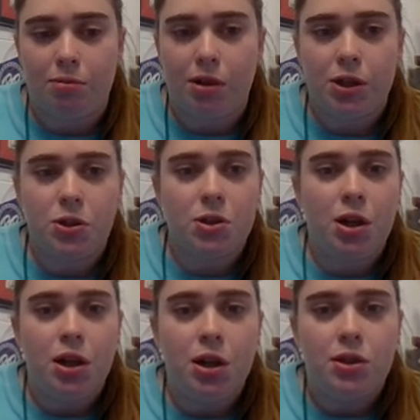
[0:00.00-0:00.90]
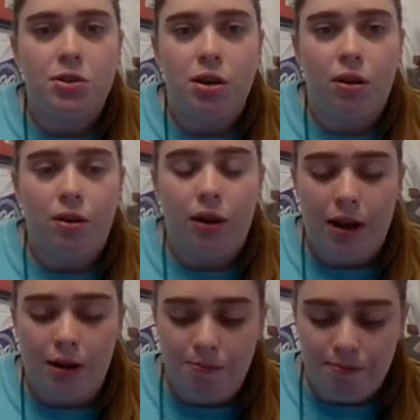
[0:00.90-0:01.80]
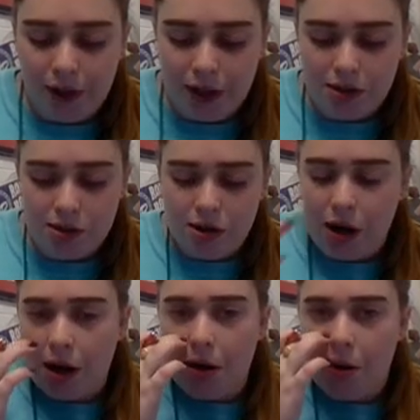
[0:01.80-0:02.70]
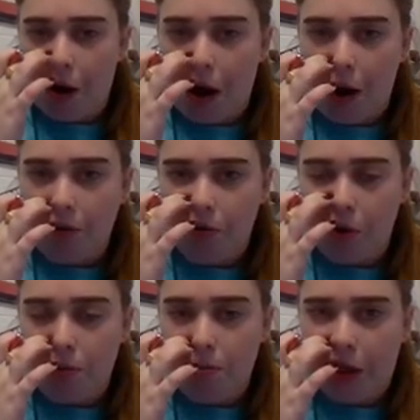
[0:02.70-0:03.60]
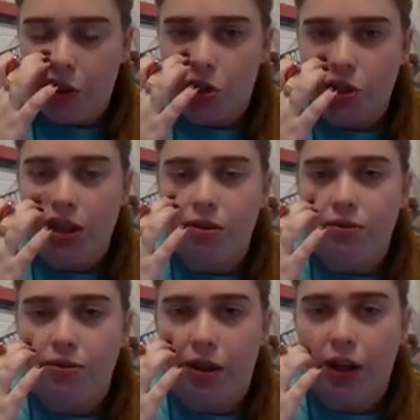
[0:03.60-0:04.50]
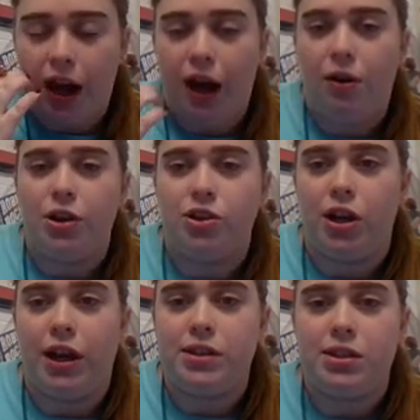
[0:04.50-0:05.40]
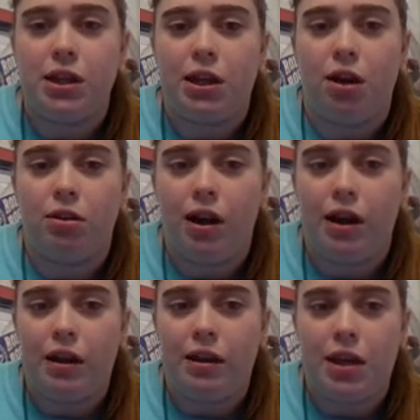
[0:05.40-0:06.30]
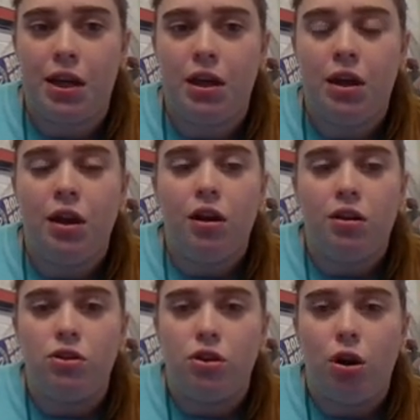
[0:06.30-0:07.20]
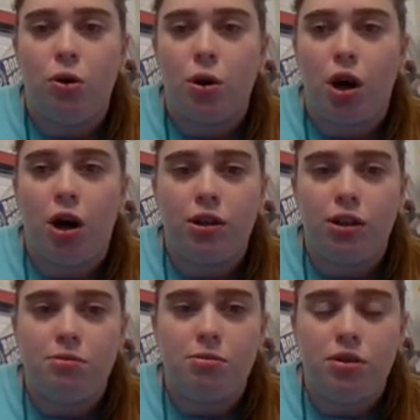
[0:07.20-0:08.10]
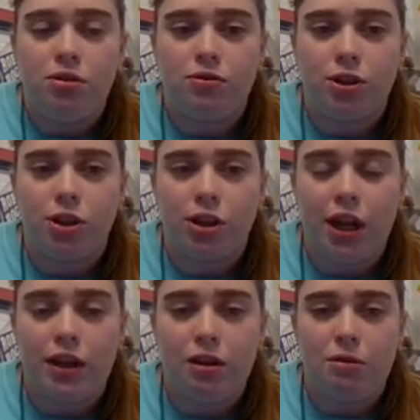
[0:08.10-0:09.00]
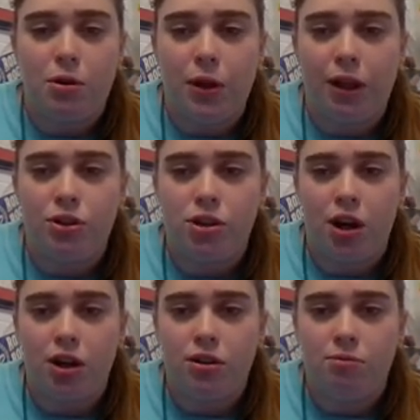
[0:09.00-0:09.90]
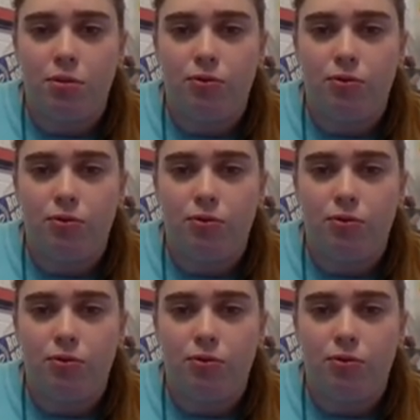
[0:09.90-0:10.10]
pretty much. So let's start off with make sure that you filled out on your exit ticket already the no column for your KWL chart